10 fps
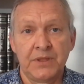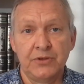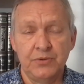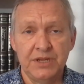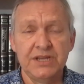
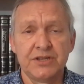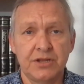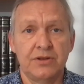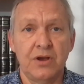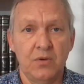You need
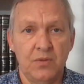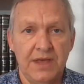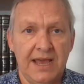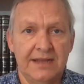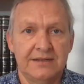to know
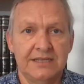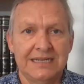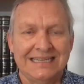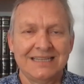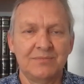that. Yeah,
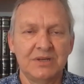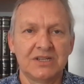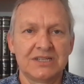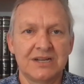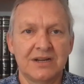in the
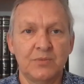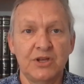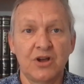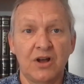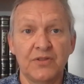military, we
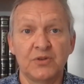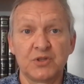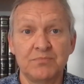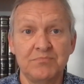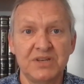call
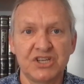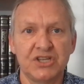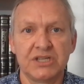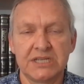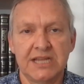those
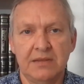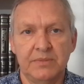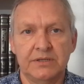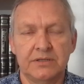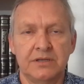mission
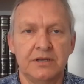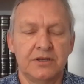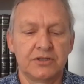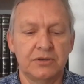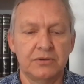statements.
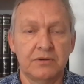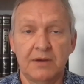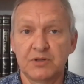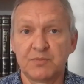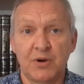So I
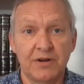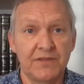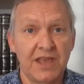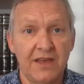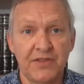was part of
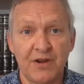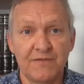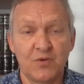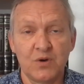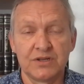the 8th Air
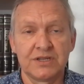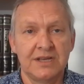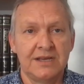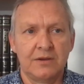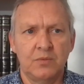Force.
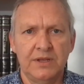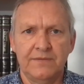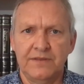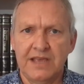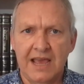
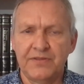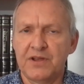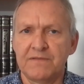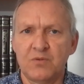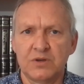The 8th
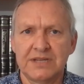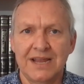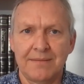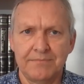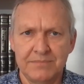Air Force
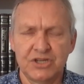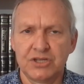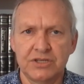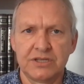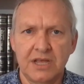had a
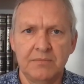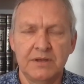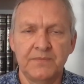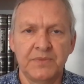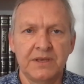mission
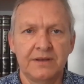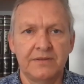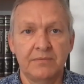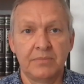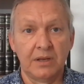statement.
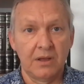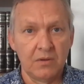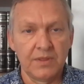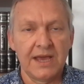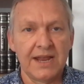Then
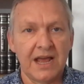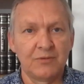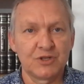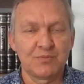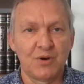below that, I
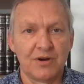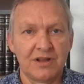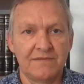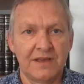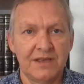was
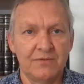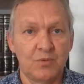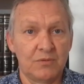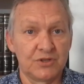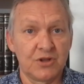part of
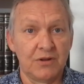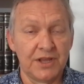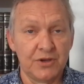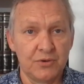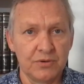what was called
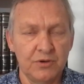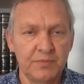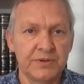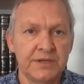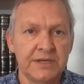a
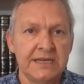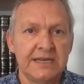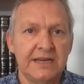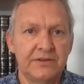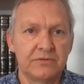group,
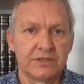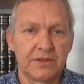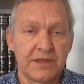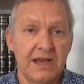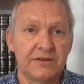and there was a
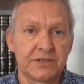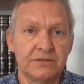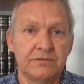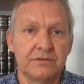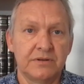
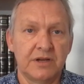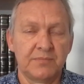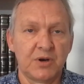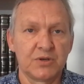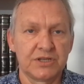1,000
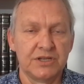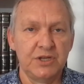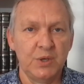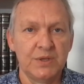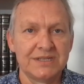person
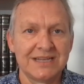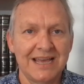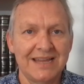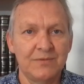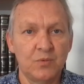unit,
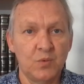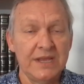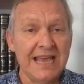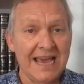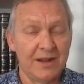and
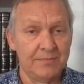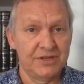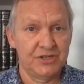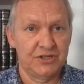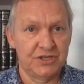we had a
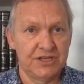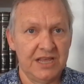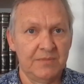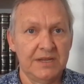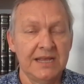mission
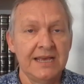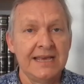statement.